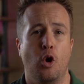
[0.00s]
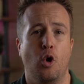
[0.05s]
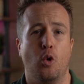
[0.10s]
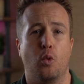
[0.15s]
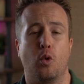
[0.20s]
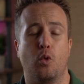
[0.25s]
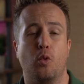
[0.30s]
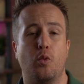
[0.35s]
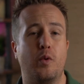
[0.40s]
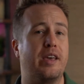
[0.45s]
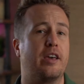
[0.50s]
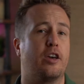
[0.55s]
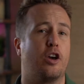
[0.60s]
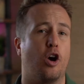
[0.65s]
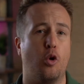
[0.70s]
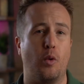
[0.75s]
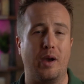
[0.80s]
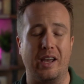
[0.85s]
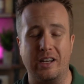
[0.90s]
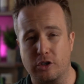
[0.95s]
where we
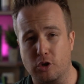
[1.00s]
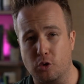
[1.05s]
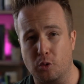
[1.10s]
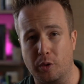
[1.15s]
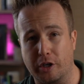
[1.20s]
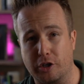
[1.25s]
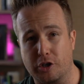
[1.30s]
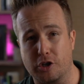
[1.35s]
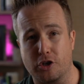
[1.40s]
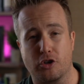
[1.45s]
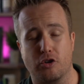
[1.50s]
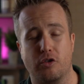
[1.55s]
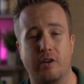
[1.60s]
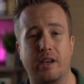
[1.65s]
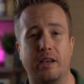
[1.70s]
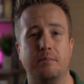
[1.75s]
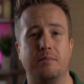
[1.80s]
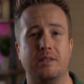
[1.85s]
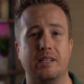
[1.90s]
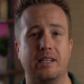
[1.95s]
go into
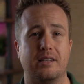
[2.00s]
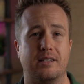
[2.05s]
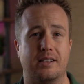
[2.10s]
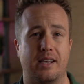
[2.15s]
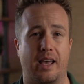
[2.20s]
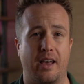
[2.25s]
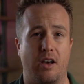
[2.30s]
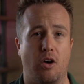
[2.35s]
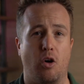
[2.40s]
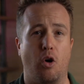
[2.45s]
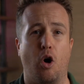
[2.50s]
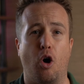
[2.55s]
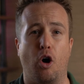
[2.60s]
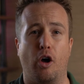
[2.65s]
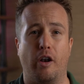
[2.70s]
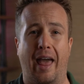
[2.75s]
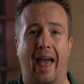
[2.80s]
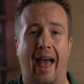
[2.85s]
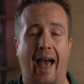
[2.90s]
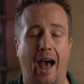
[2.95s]
extreme detail
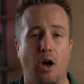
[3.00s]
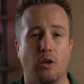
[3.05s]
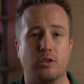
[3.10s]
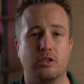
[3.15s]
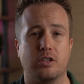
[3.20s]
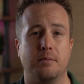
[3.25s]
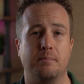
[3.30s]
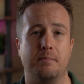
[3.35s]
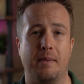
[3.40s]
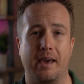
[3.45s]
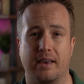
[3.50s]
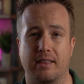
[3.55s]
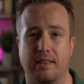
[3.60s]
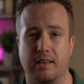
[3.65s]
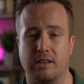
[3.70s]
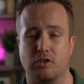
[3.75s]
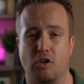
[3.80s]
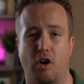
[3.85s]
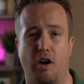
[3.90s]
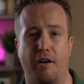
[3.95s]
on how to make
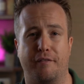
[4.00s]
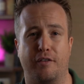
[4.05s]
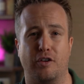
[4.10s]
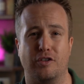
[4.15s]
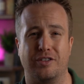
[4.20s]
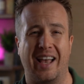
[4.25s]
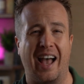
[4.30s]
these offers,